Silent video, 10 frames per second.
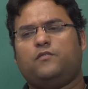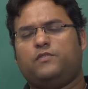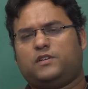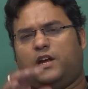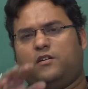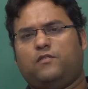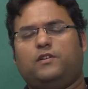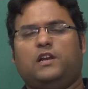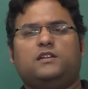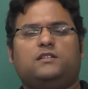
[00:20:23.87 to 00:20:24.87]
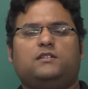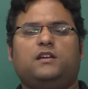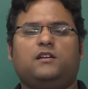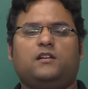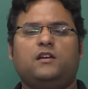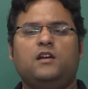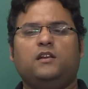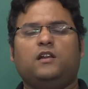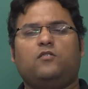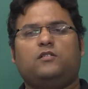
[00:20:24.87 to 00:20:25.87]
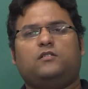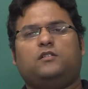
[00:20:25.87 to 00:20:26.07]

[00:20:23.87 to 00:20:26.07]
which kind of release a signal. Now,